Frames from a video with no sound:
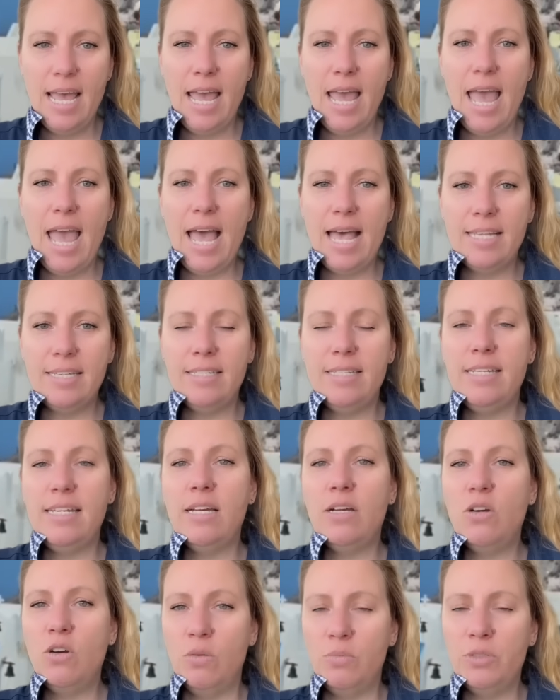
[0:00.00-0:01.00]
as the
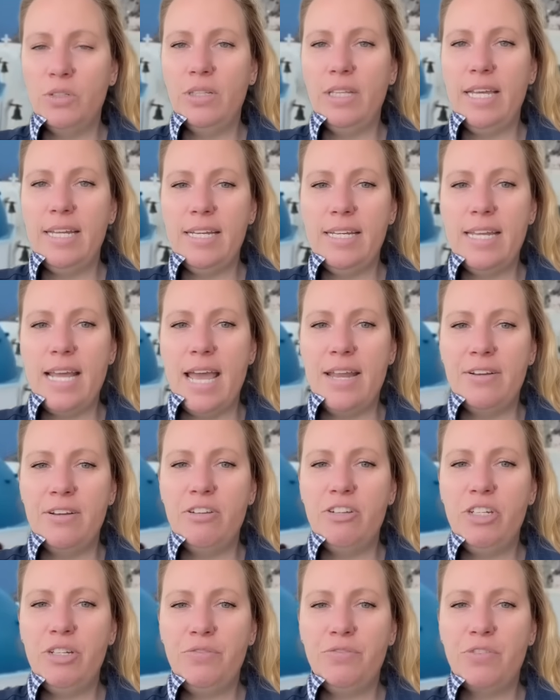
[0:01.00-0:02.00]
accumulated
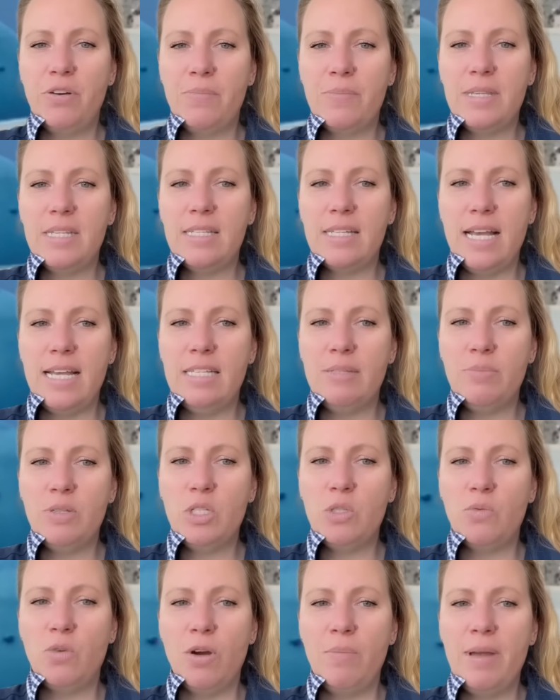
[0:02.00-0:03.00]
energy from the seismic
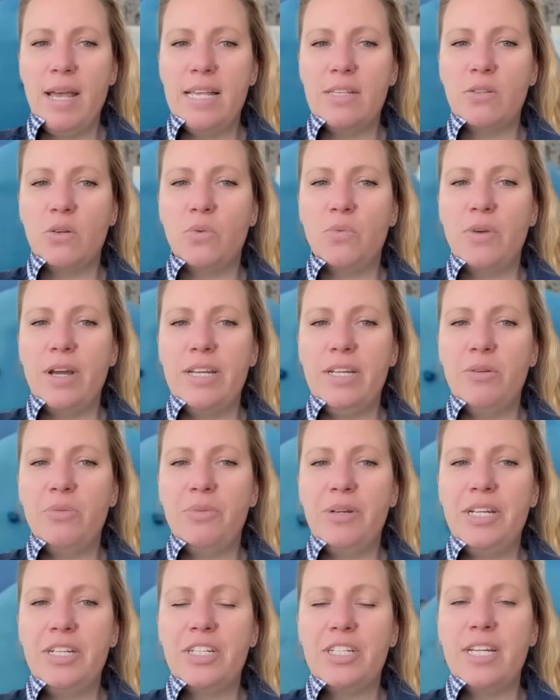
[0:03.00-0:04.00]
swarm has already
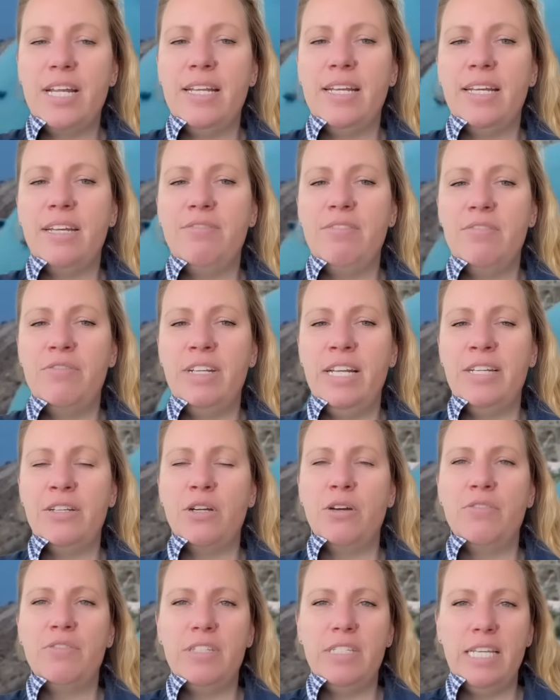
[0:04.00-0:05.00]
reached an equivalent
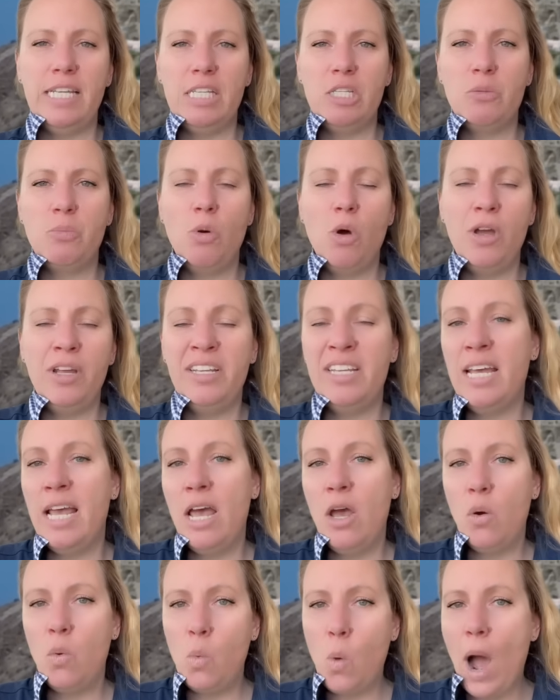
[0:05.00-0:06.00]
of
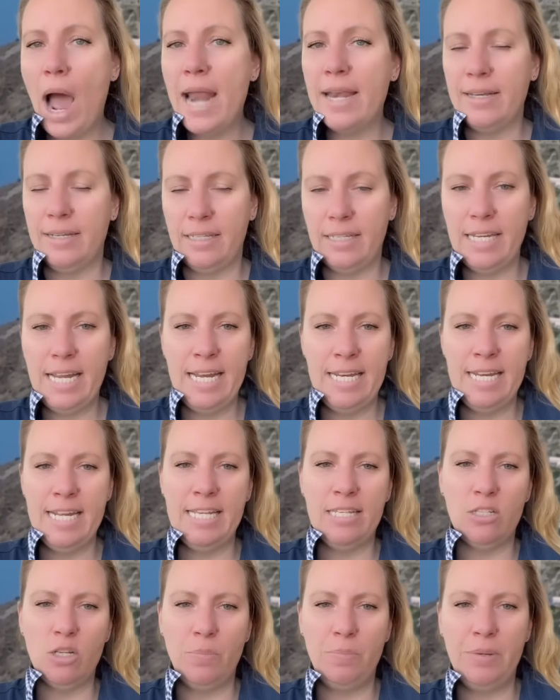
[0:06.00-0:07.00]
6.1, in
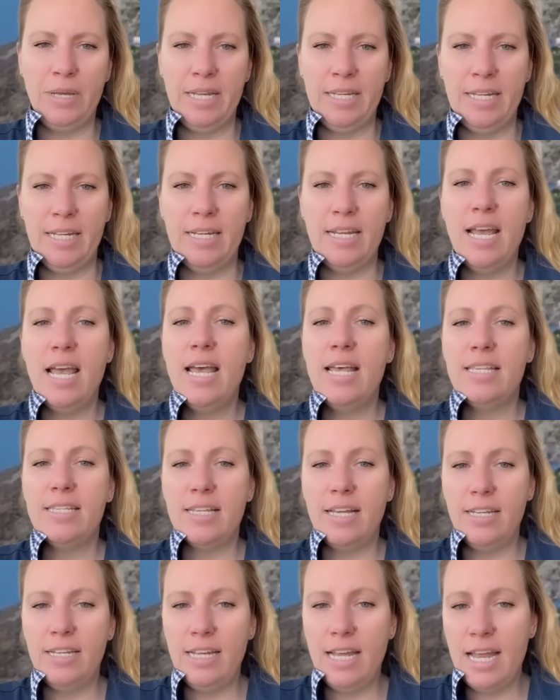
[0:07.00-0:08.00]
his opinion.
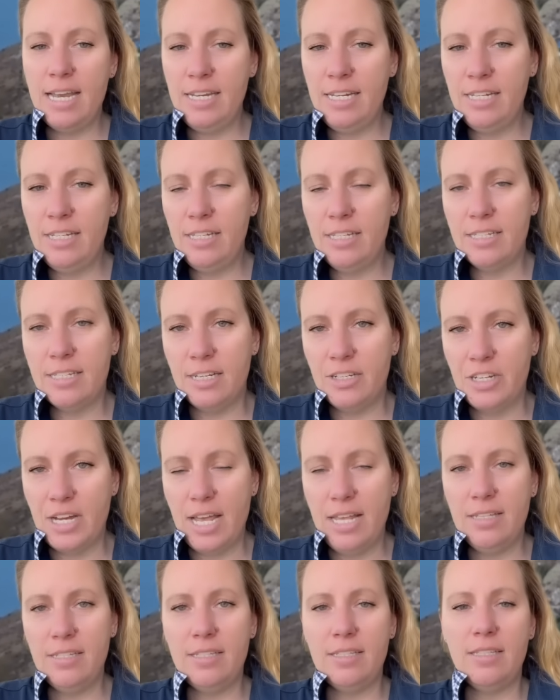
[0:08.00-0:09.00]
So, and he
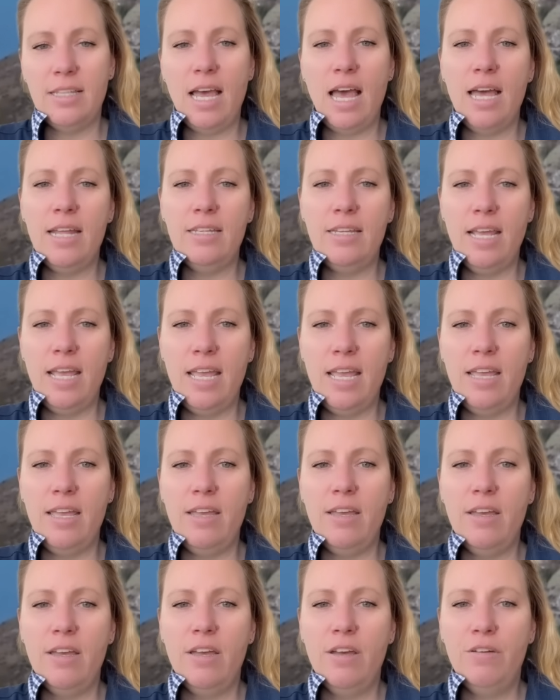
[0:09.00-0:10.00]
suggests that
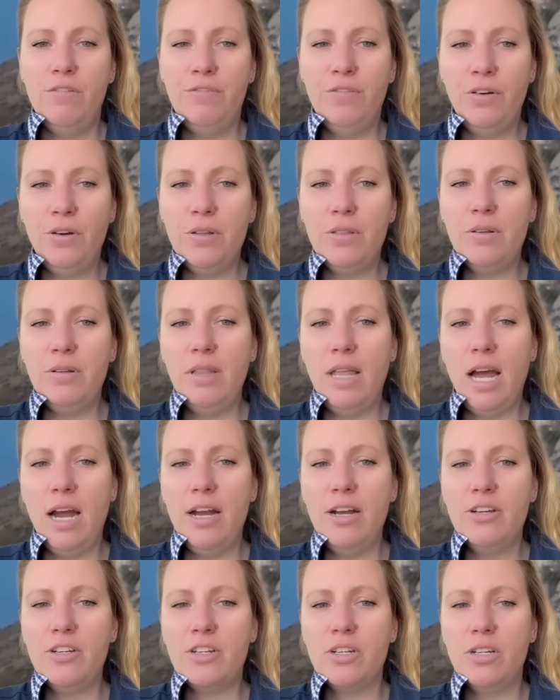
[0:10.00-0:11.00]
a further
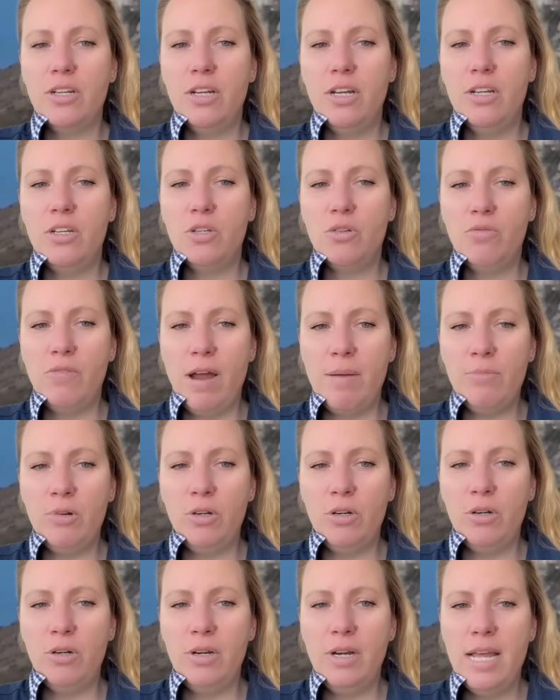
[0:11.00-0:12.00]
large
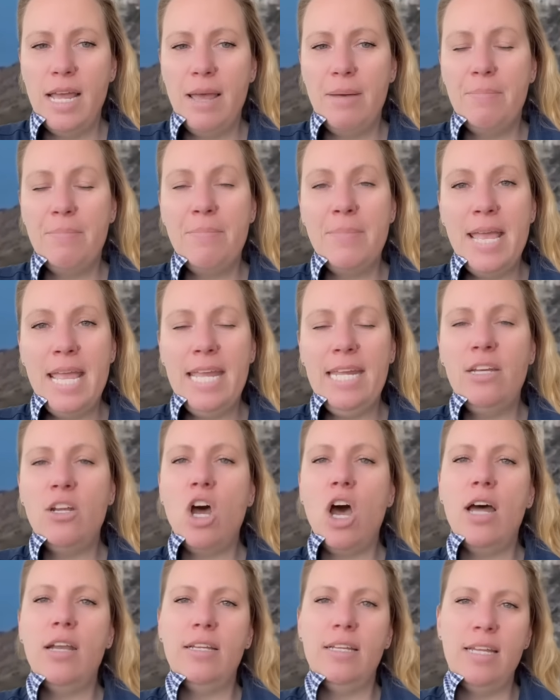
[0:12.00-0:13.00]
tremor may
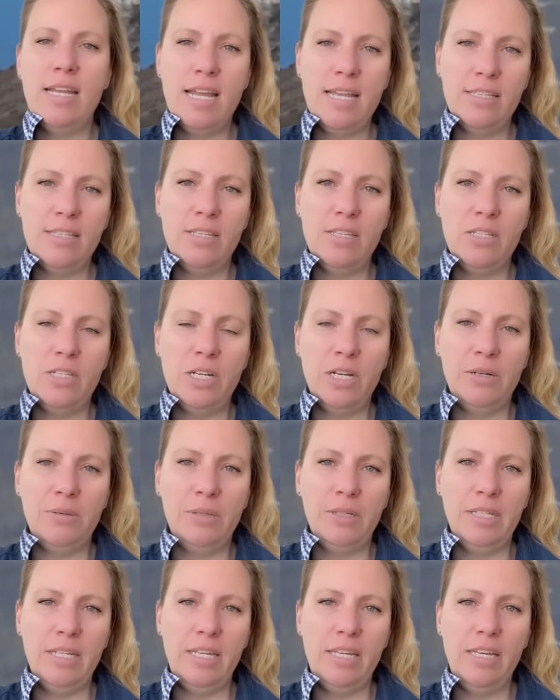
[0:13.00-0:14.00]
not
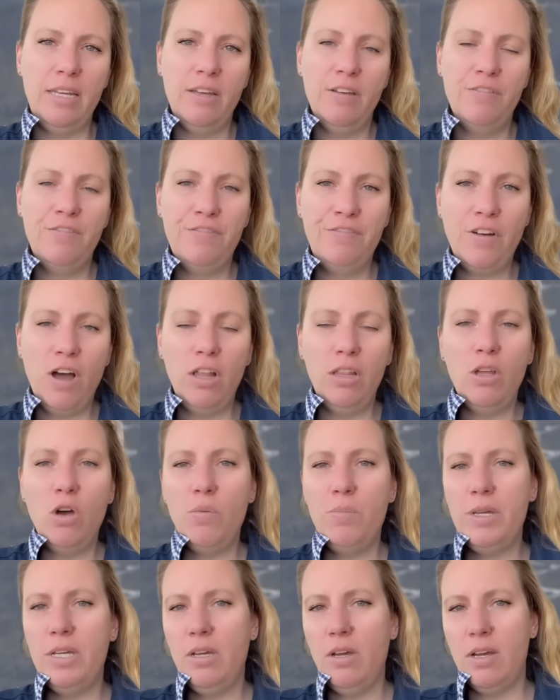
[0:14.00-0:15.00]
necessarily follow
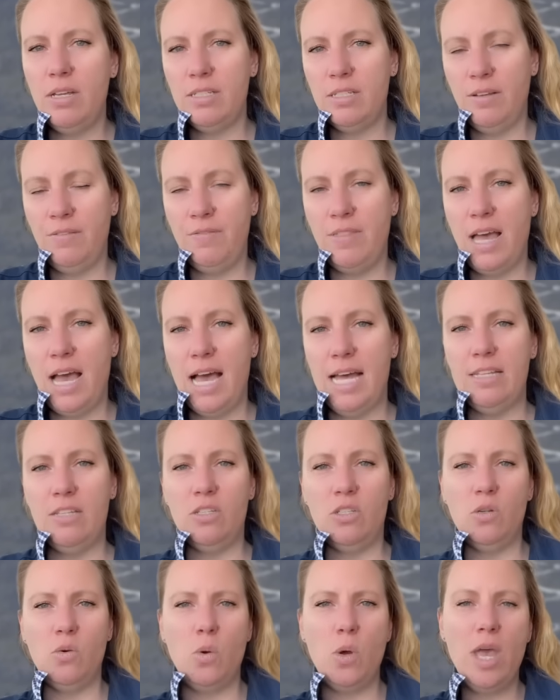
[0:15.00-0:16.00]
because of that.
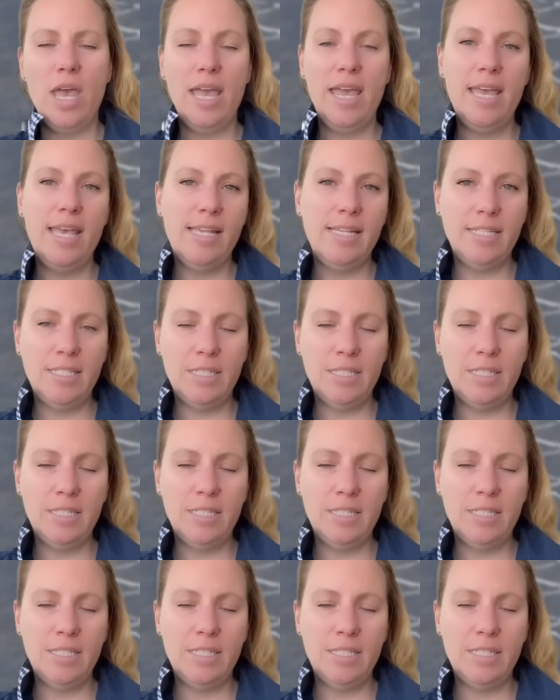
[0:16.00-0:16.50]
So his